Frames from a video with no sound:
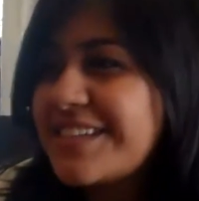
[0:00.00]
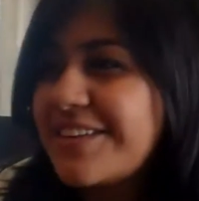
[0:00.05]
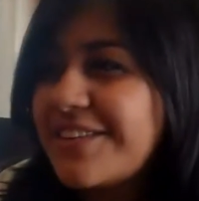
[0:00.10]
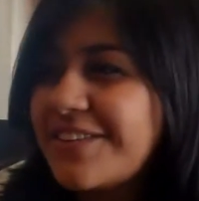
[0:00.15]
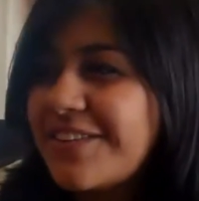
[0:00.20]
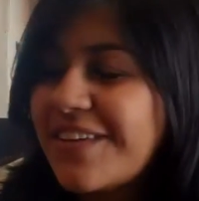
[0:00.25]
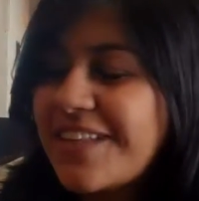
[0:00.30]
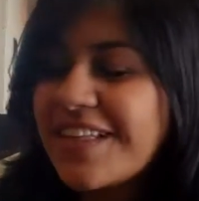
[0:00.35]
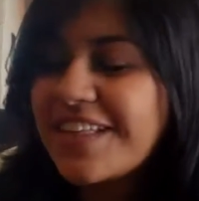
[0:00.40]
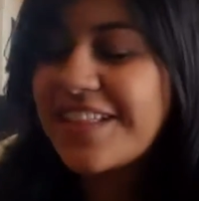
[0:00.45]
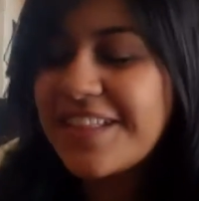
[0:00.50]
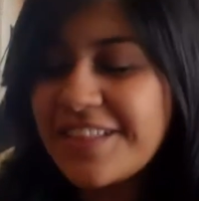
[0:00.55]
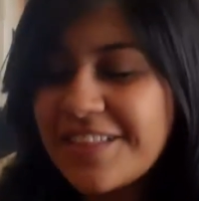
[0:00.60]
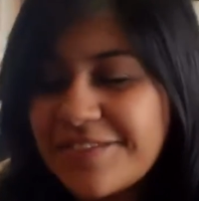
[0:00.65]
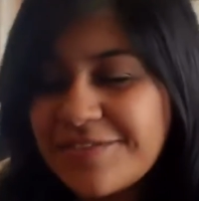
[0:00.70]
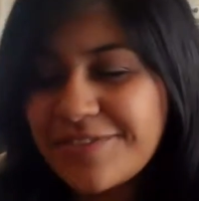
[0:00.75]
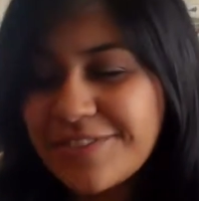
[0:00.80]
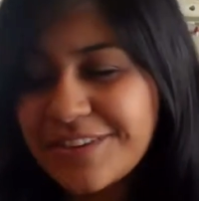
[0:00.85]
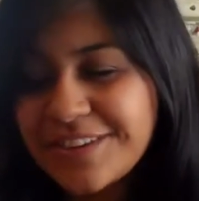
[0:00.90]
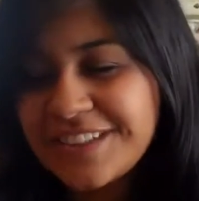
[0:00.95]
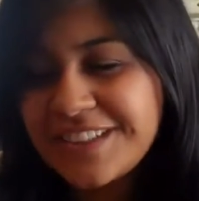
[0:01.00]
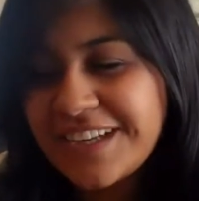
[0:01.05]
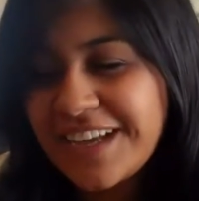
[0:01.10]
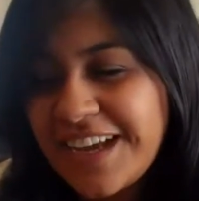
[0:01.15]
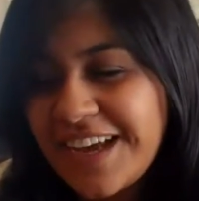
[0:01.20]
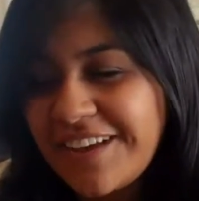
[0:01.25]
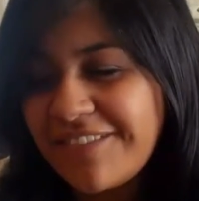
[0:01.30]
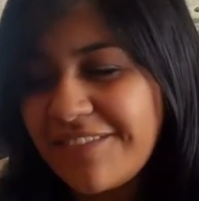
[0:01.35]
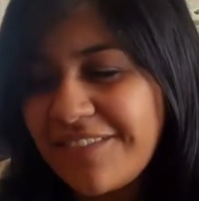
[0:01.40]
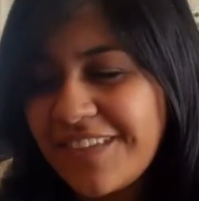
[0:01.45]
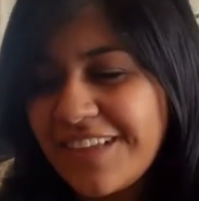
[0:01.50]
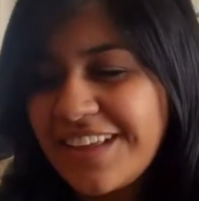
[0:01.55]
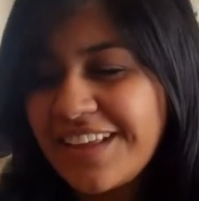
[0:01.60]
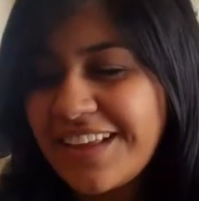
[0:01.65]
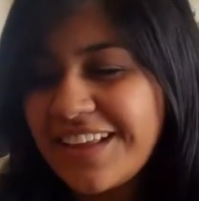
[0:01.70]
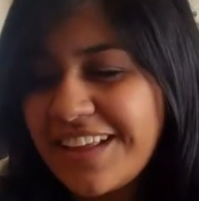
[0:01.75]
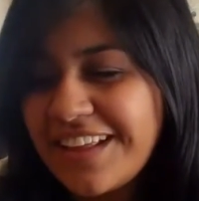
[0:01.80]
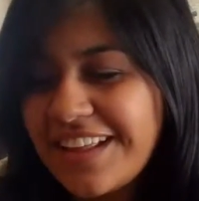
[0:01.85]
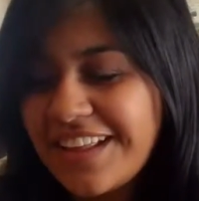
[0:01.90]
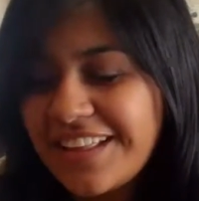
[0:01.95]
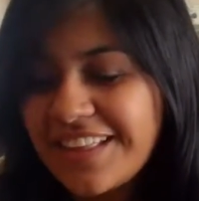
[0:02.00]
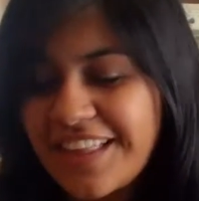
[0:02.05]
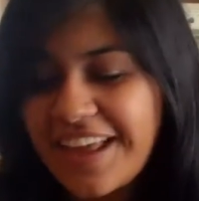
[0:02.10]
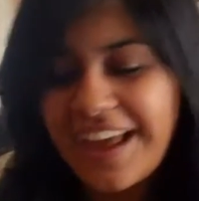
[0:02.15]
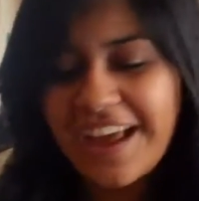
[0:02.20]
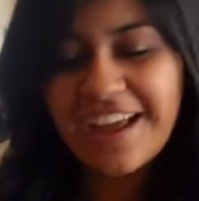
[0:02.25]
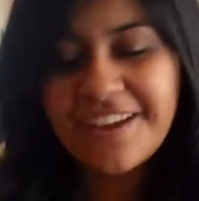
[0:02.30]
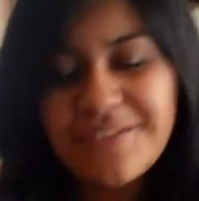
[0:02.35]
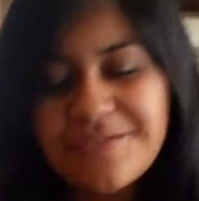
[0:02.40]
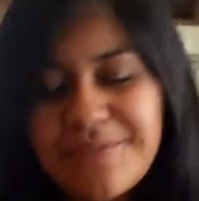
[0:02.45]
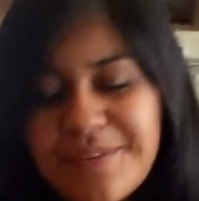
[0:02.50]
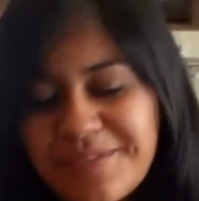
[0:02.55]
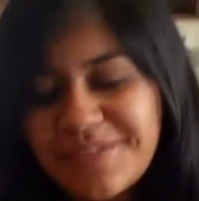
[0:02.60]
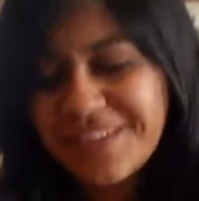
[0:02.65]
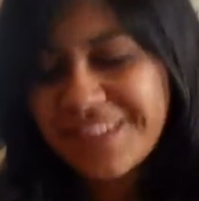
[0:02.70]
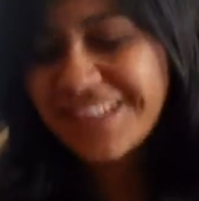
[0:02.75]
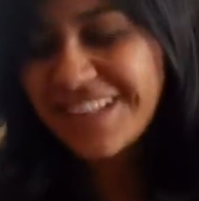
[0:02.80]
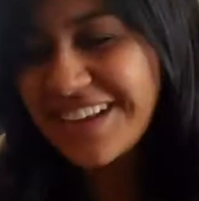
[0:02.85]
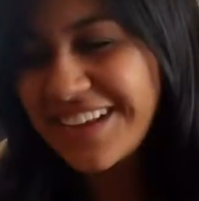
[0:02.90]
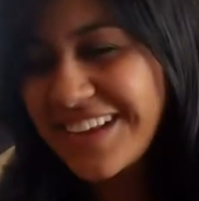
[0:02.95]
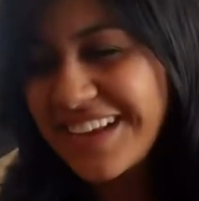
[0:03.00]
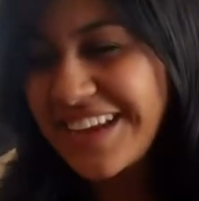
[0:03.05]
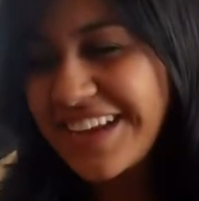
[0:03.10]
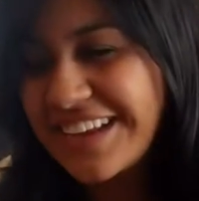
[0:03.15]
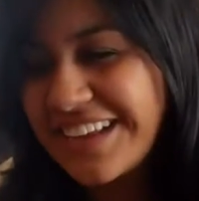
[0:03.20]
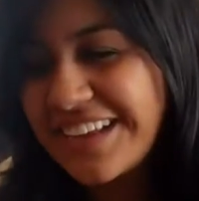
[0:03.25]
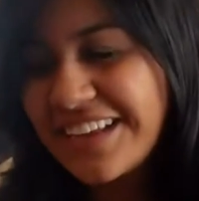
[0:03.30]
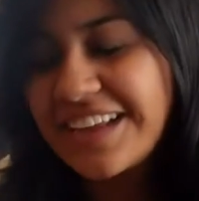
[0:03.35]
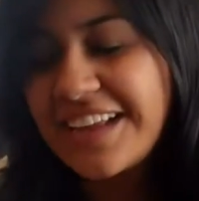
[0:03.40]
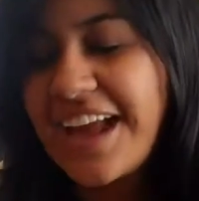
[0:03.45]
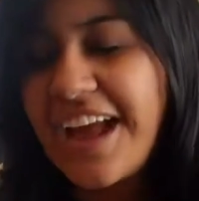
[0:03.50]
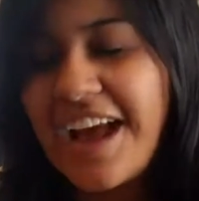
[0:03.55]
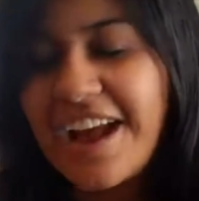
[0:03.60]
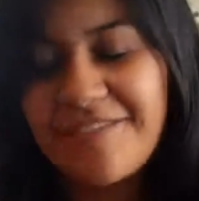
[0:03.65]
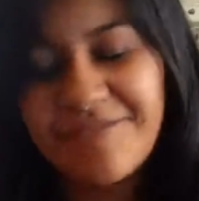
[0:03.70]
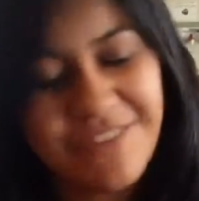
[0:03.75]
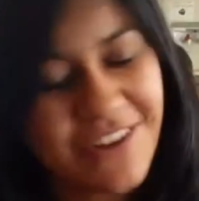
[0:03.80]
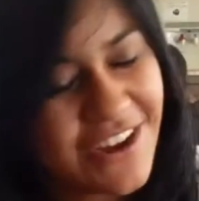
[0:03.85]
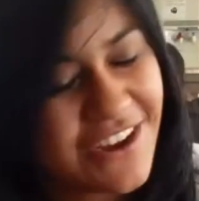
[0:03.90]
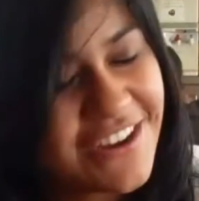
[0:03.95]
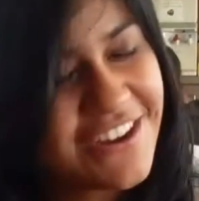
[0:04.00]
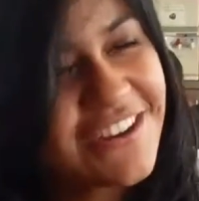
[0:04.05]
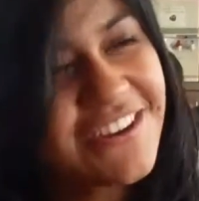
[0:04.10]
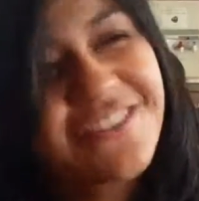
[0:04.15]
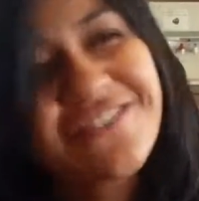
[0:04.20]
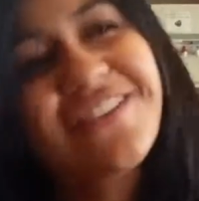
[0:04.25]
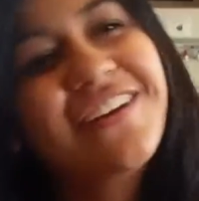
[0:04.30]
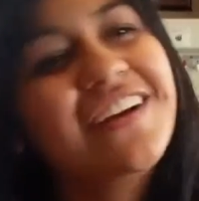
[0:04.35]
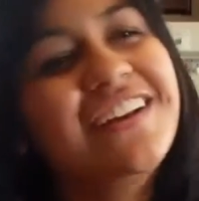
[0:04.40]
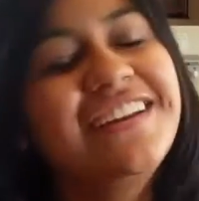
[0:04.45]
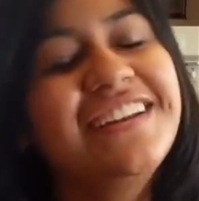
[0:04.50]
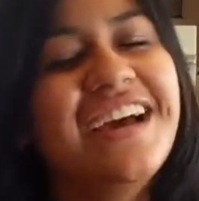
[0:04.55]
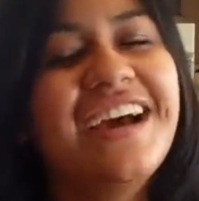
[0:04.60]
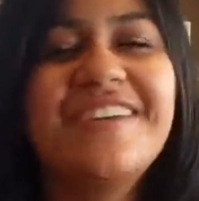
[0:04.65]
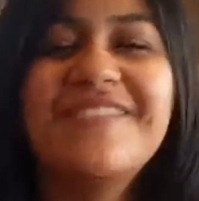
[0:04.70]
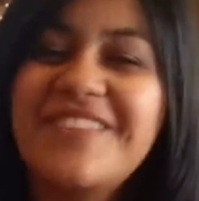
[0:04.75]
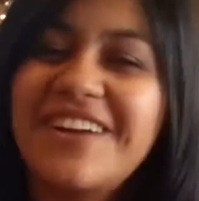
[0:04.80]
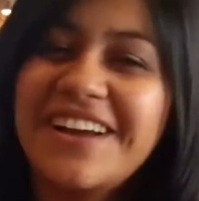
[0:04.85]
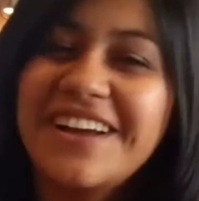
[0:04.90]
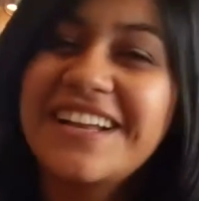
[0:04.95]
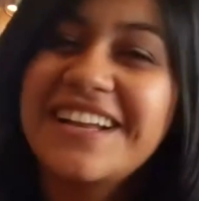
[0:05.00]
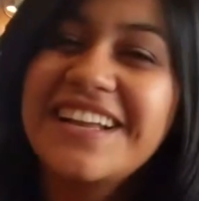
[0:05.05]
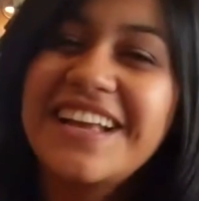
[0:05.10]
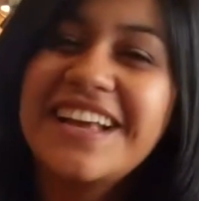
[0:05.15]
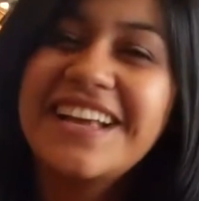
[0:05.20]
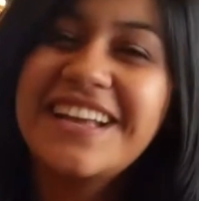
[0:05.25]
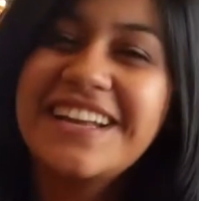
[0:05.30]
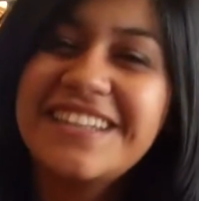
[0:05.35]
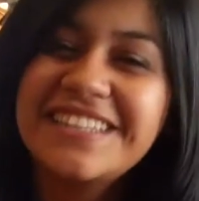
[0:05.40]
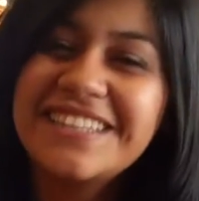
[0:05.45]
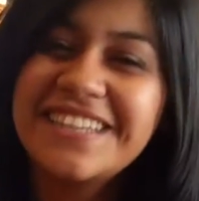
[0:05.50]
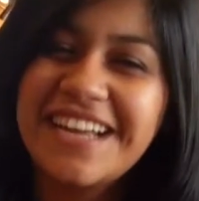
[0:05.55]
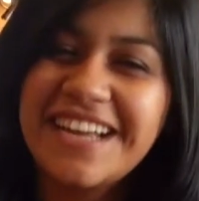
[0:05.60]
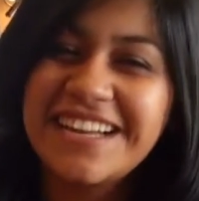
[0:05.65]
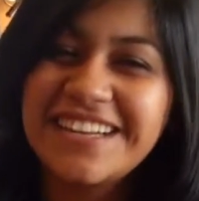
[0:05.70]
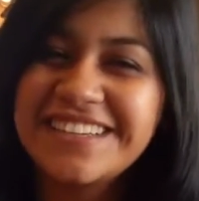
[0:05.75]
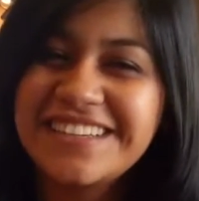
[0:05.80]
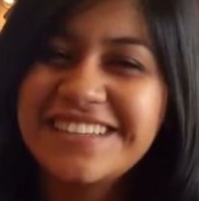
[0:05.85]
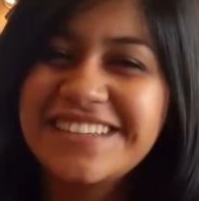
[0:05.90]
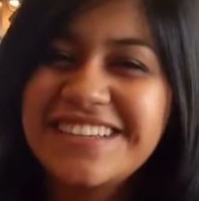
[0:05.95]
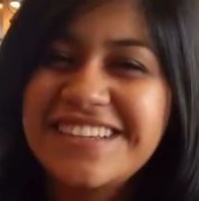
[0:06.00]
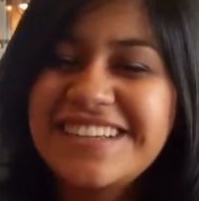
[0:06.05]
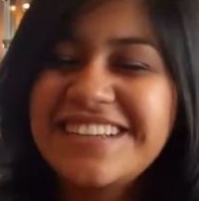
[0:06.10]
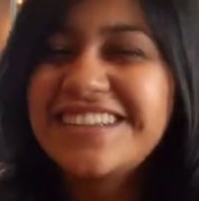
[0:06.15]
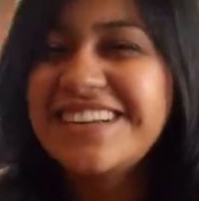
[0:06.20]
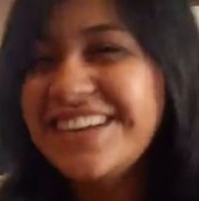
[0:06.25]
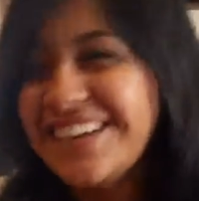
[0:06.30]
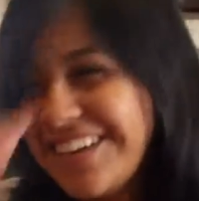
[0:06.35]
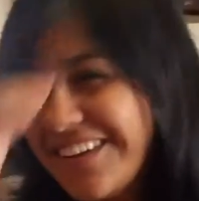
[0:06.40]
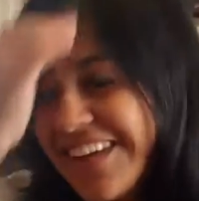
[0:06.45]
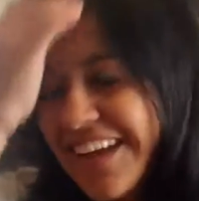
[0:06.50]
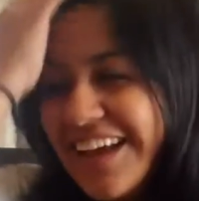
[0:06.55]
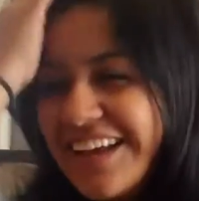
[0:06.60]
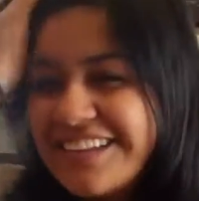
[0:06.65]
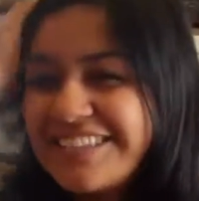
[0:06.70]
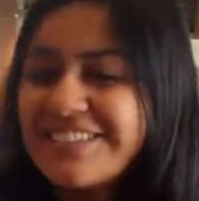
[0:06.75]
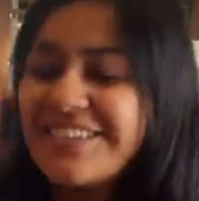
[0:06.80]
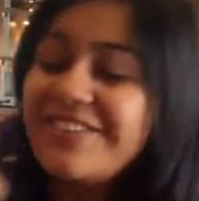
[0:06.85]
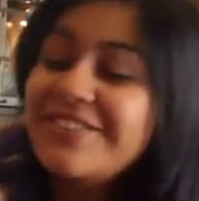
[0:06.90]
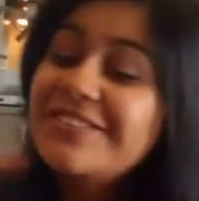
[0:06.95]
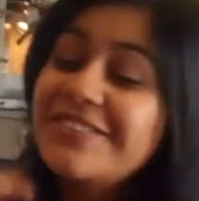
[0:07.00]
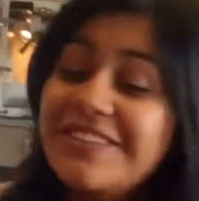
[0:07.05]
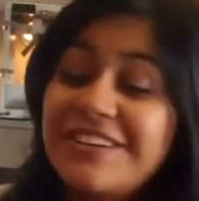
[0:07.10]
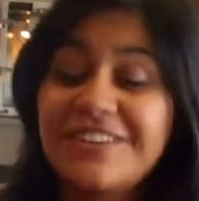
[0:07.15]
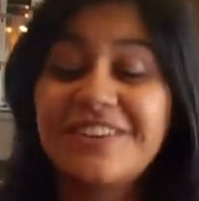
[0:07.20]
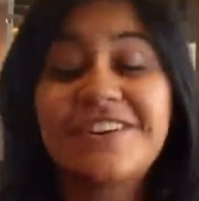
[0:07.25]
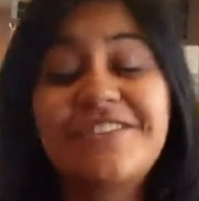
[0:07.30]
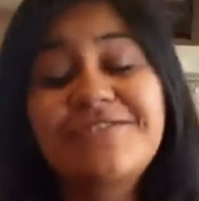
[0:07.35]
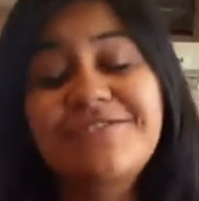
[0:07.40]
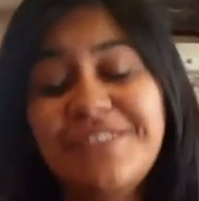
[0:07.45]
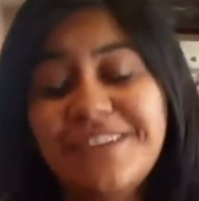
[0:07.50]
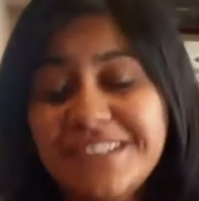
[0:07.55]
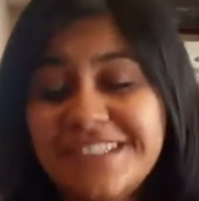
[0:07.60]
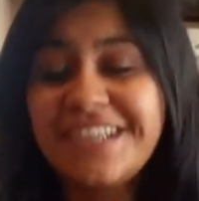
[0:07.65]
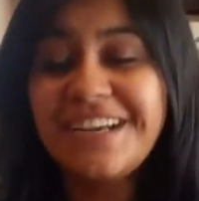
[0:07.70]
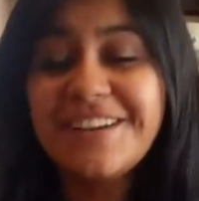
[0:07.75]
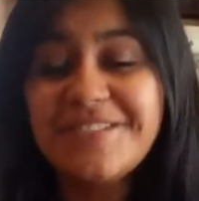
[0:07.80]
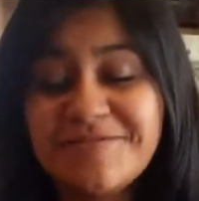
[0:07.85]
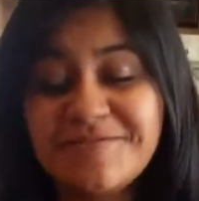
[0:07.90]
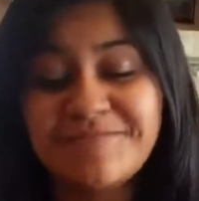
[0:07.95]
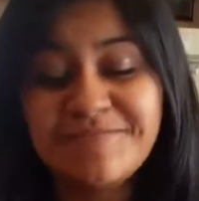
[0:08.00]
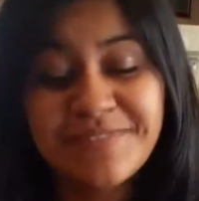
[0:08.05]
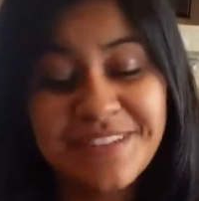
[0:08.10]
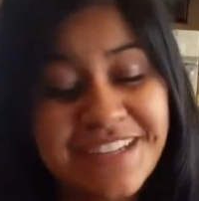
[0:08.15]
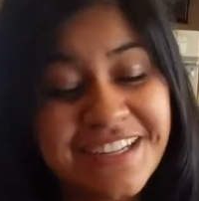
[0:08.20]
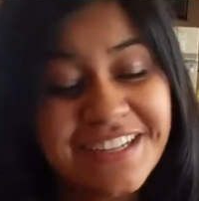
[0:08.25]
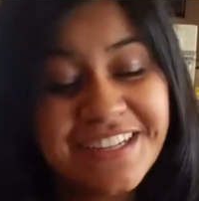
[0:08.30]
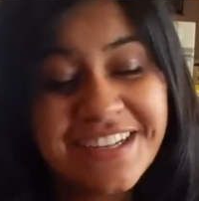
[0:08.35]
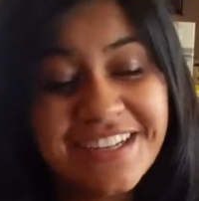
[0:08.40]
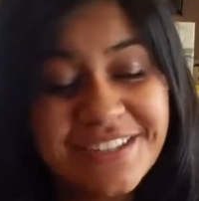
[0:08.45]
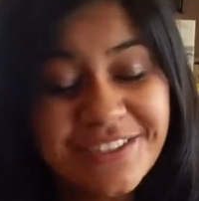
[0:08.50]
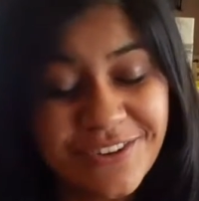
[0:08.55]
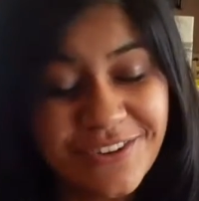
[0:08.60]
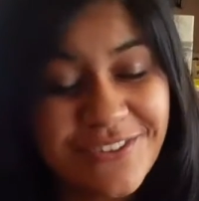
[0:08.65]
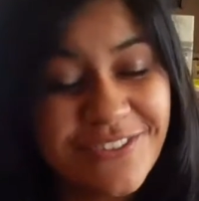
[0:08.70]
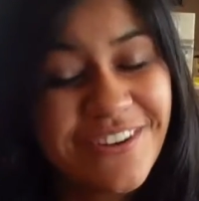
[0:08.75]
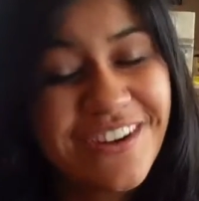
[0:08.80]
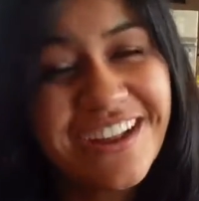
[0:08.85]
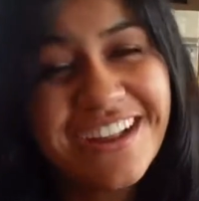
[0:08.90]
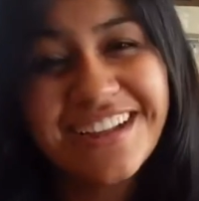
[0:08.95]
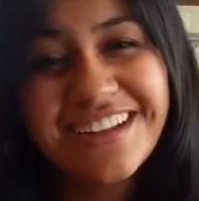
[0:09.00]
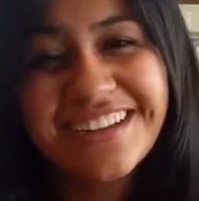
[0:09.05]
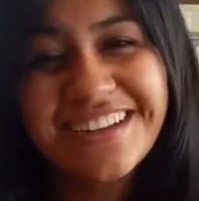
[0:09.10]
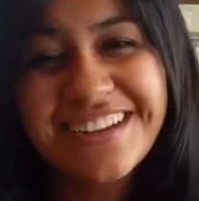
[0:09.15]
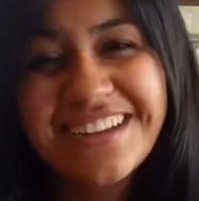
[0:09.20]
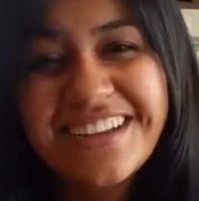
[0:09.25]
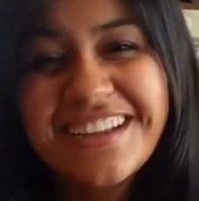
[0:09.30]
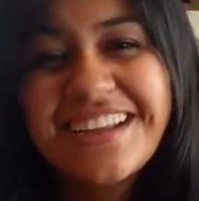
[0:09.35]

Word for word: And so, the first time, I remember thinking, I'm not gonna run, I'm not gonna get yelled at. Okay, you're gonna fall down, Melinda, don't run.